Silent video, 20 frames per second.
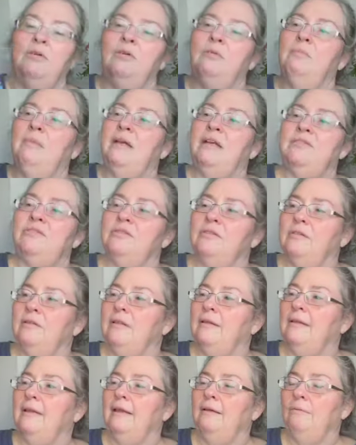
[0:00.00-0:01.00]
to make sure
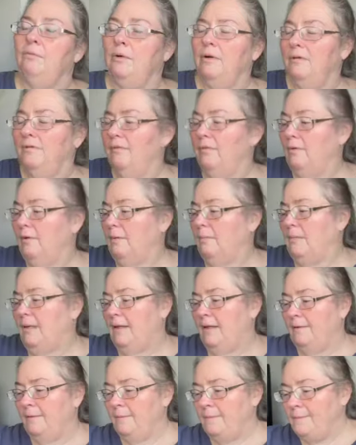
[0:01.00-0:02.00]
that they work for him
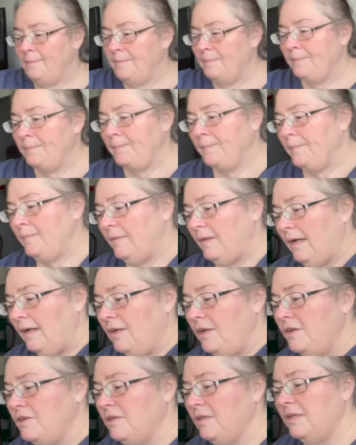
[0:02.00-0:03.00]
now. I
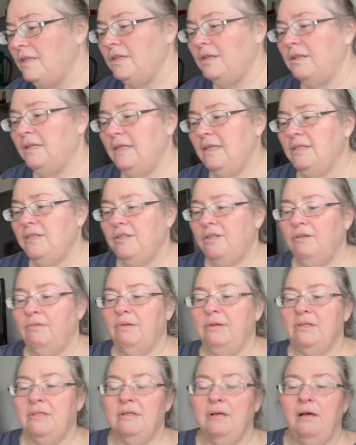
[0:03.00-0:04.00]
usually do these 2
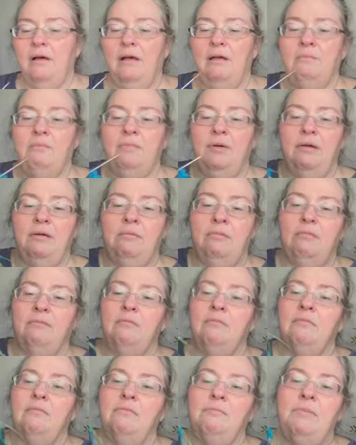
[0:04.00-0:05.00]
at a time, but
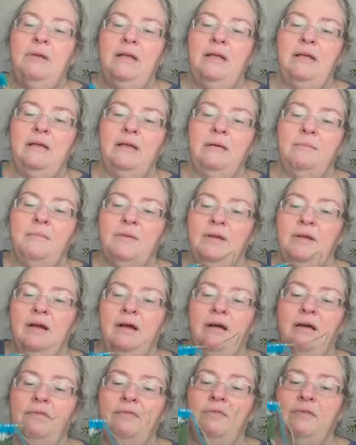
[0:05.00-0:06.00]
picking up the
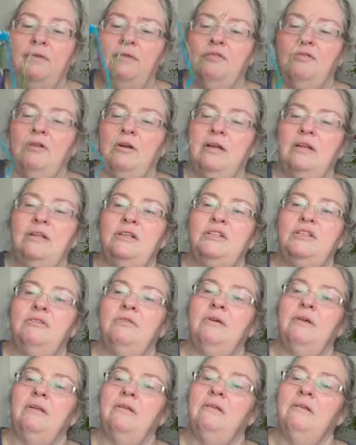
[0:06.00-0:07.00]
cuff and trying to do
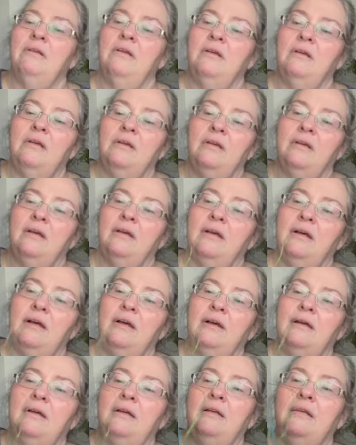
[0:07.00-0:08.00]
it,
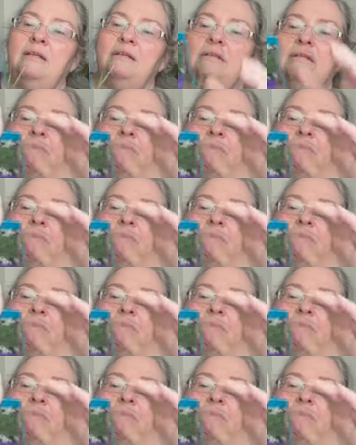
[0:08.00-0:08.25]
it's a